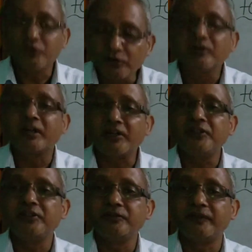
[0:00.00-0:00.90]
Do
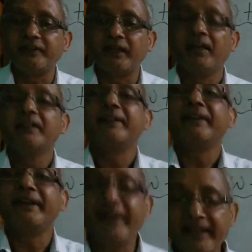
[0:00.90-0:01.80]
continue with the
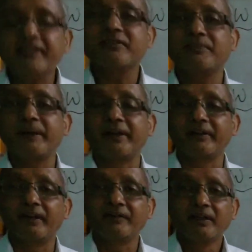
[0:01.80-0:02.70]
next
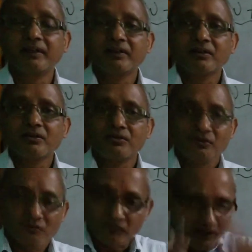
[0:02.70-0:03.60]
paragraph.
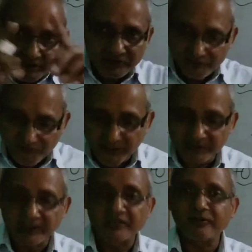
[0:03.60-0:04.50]
One day you will
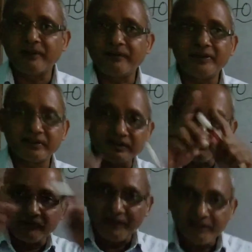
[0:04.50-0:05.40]
find that you have written
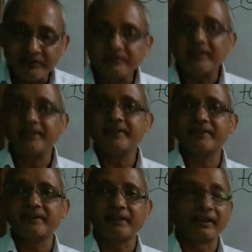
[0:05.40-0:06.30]
a very good
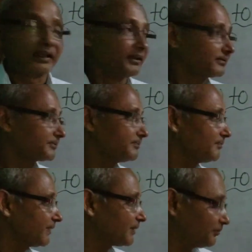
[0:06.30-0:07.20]
essay
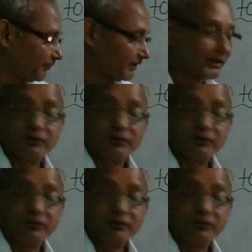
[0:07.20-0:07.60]
with